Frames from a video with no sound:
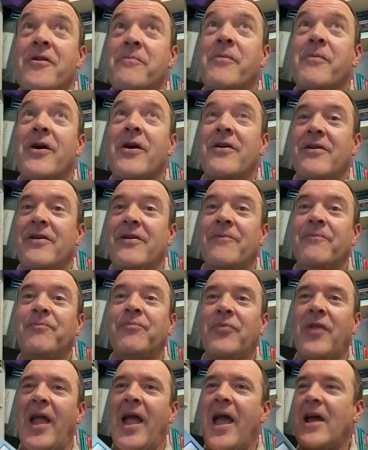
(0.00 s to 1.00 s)
R. Martin
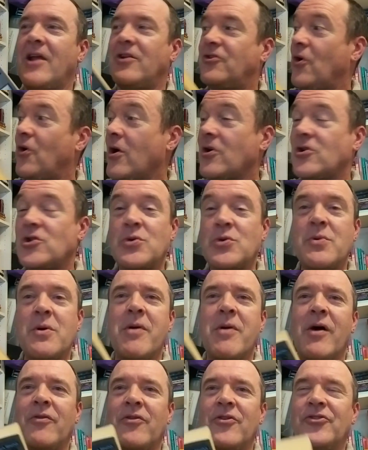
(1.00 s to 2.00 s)
and talked to him
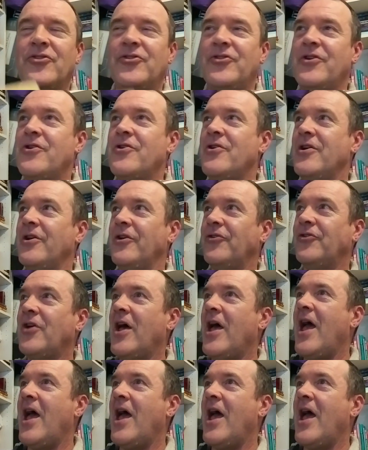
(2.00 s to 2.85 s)
about this series